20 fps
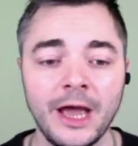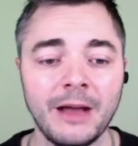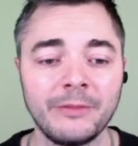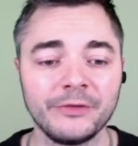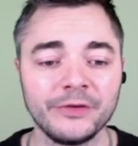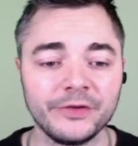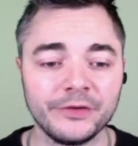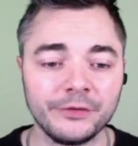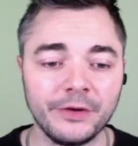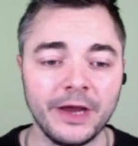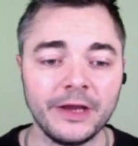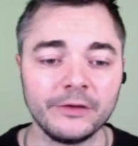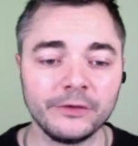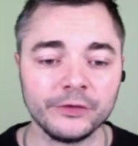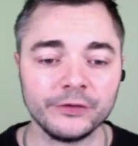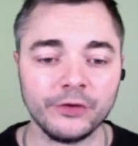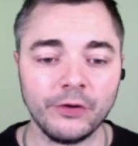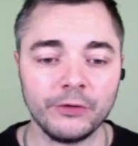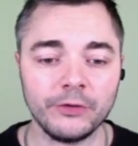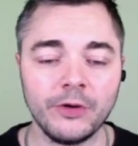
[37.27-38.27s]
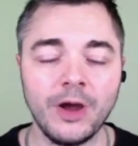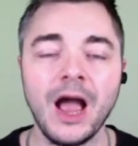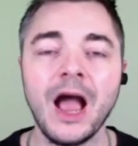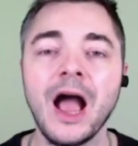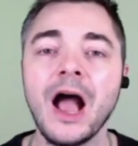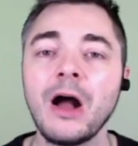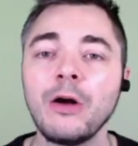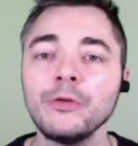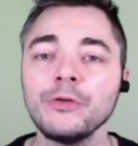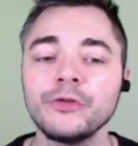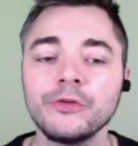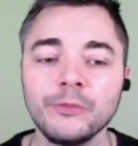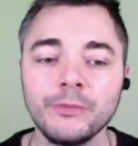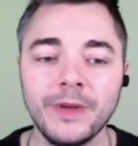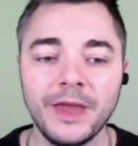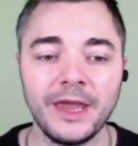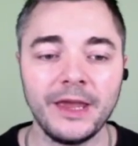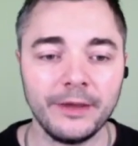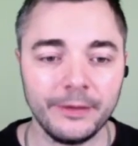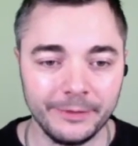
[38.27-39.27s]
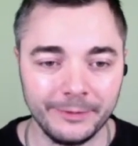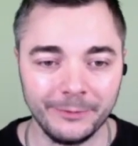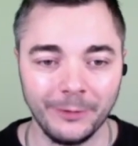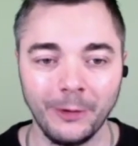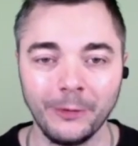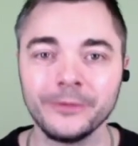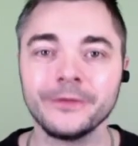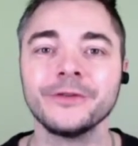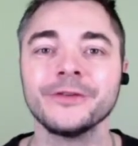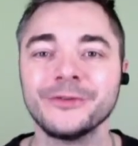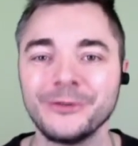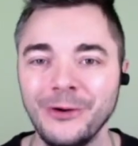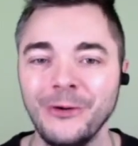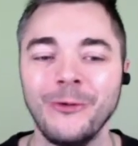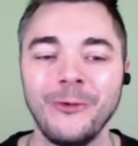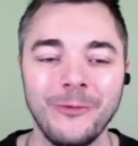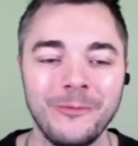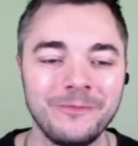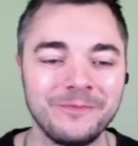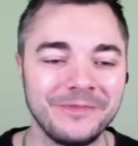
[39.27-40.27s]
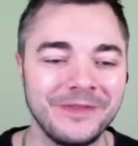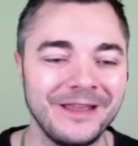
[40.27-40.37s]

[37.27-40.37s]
I'm just trying to show you how to make the most dough.